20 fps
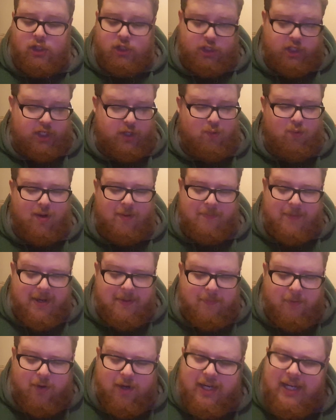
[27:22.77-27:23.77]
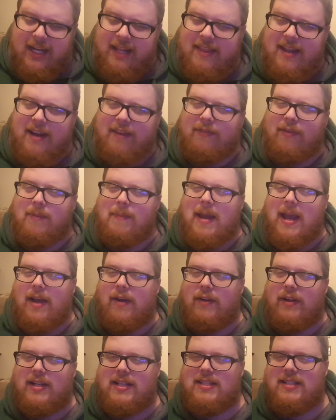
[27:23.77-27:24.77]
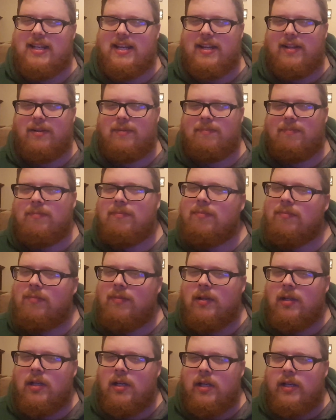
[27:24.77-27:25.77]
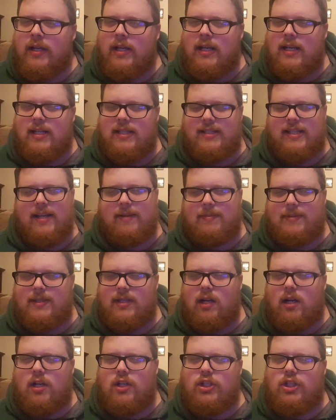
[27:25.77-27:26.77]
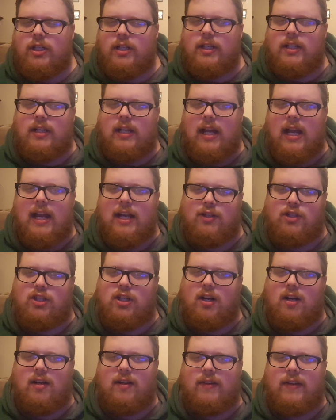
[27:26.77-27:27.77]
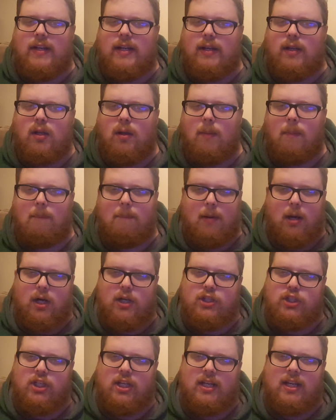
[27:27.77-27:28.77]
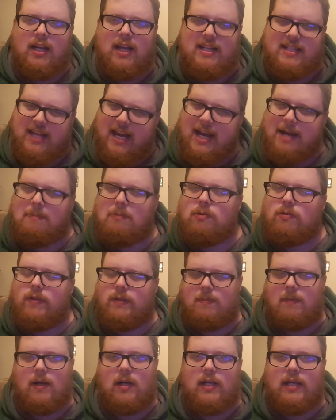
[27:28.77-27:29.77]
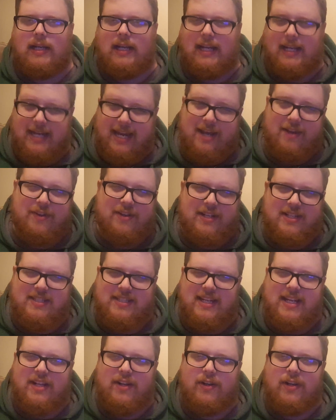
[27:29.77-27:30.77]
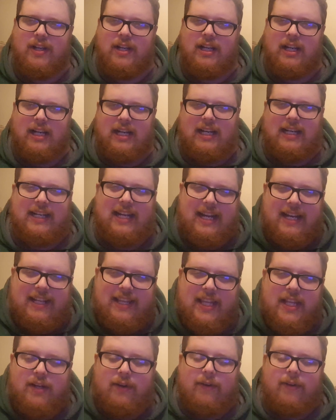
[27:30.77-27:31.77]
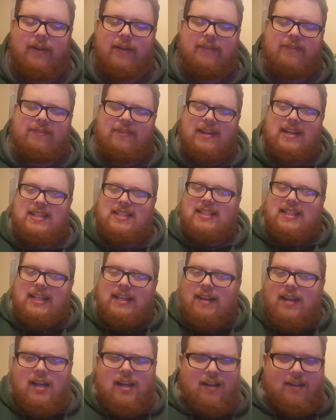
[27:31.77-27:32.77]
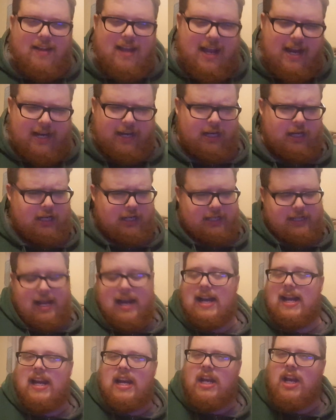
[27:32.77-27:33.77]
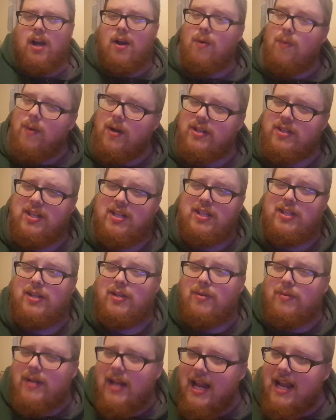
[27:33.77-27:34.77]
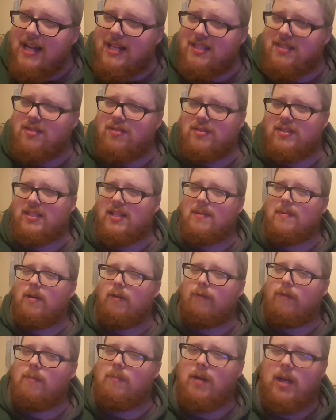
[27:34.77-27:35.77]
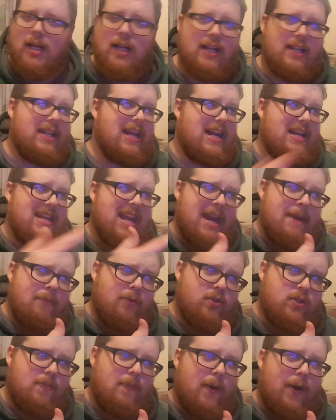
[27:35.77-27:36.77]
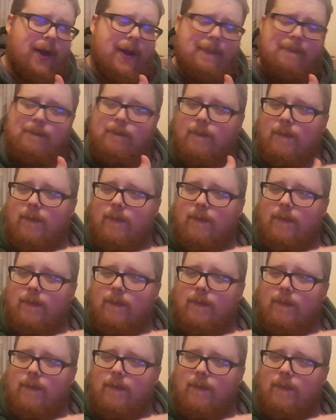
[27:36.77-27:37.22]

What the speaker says: Do you remember anything from Hell in a Cell? Except Sasha and Charlotte botching a table spot in Hell in a Cell. Getting a little fizzy, like they didn't know what to do next on some of them. That table spot,